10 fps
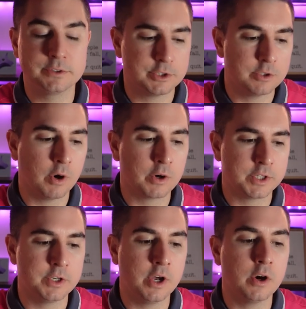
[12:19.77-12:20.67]
So you
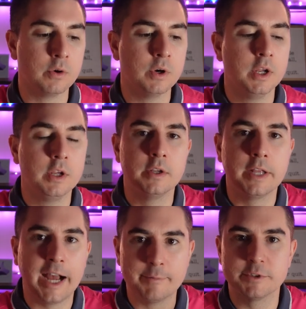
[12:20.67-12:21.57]
already know,
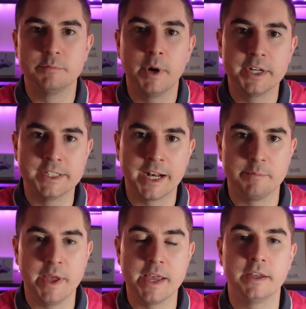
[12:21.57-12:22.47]
how much money did I
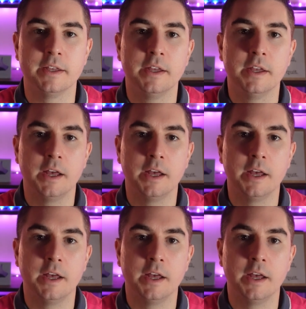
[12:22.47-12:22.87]
make?